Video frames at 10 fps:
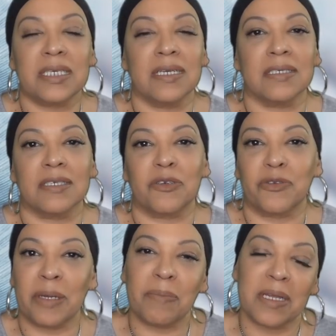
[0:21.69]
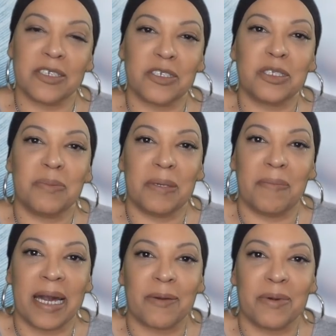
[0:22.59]
it is a great pleasure to be
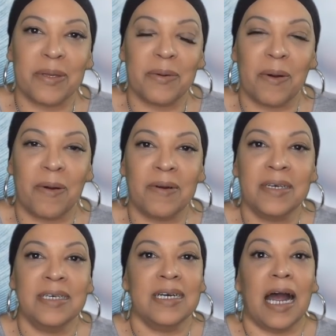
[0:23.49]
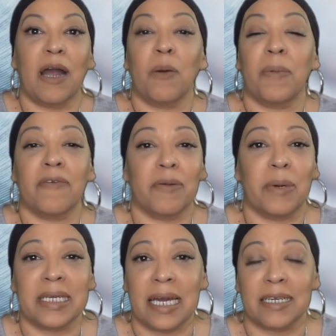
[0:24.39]
back with you all. I hope
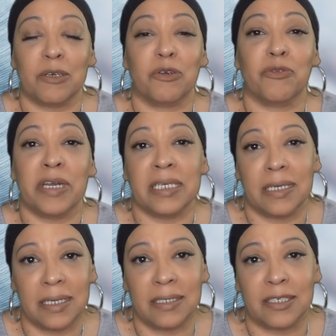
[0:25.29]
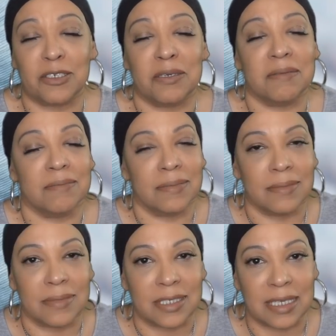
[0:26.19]
everyone had a great Easter,
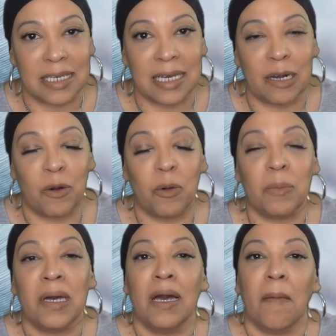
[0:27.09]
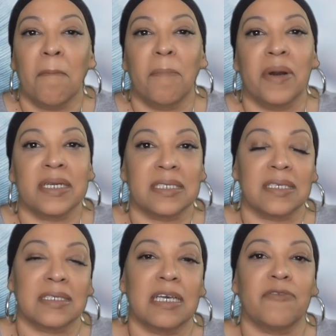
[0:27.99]
staying at home, but it's
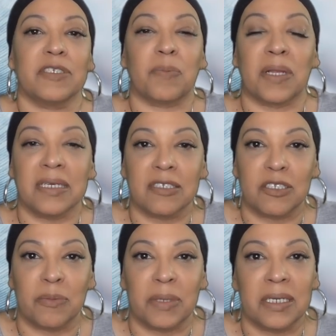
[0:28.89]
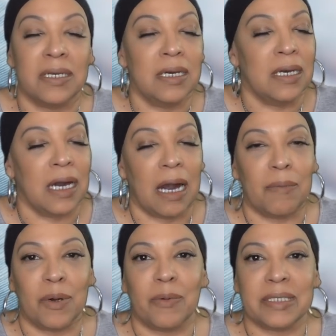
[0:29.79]
the safest place to be.
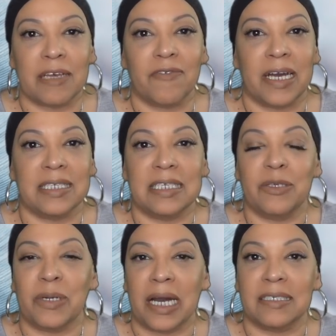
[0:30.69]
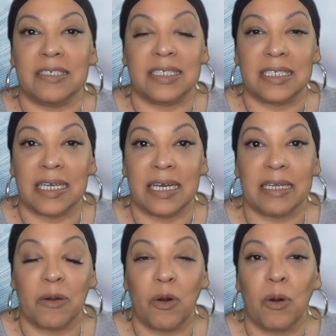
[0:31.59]
I'm always advising you guys to stay at
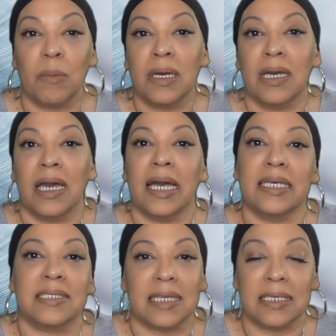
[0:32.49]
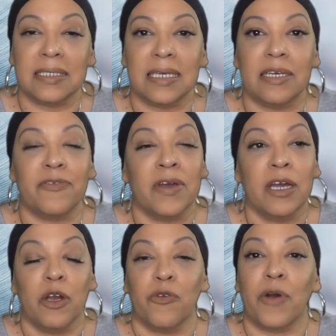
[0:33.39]
home and stay safe.
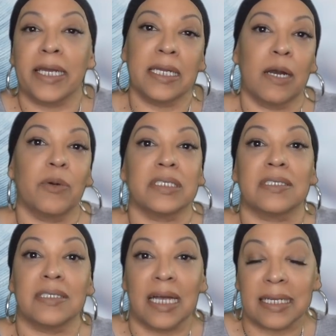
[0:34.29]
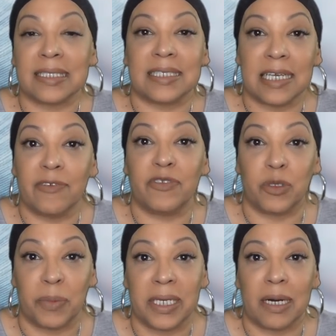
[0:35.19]
Right now it's not safe
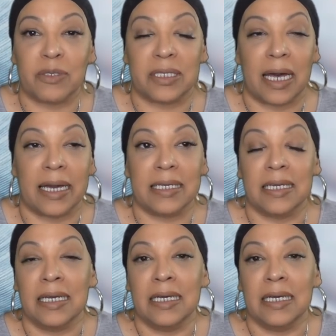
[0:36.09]
to be outside.